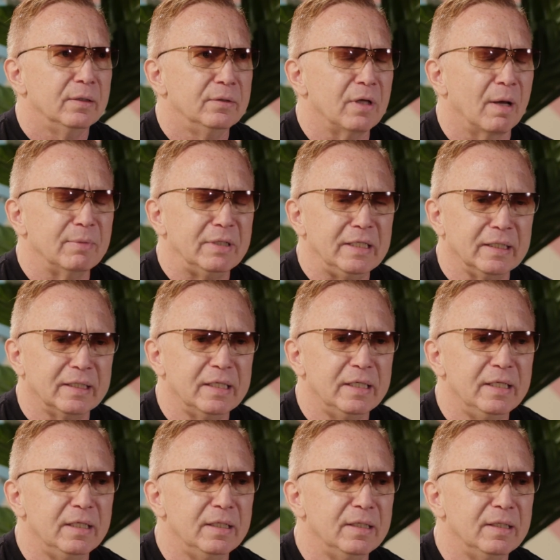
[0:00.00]
Dominique,
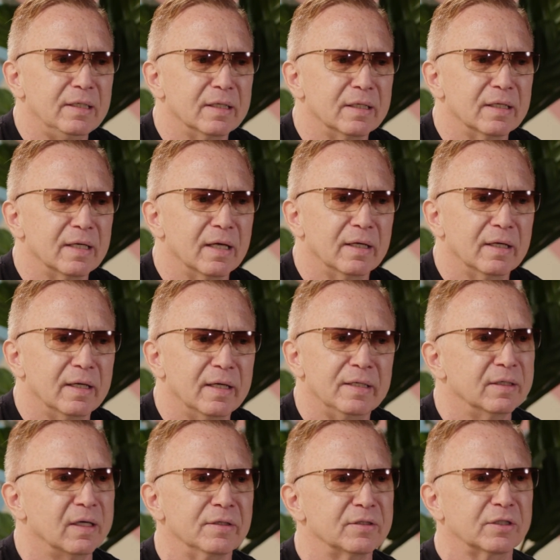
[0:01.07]
he
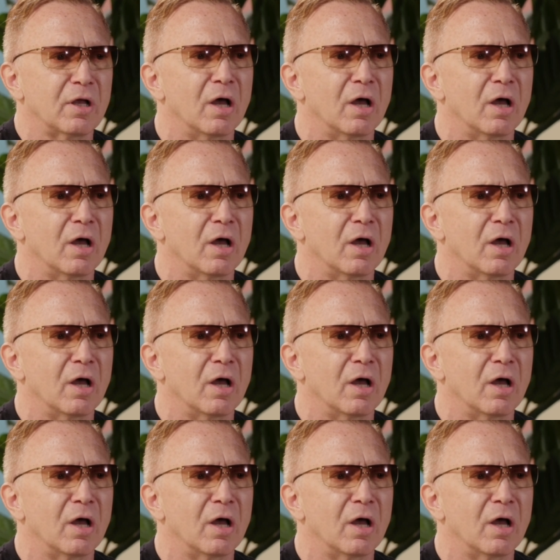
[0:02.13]
is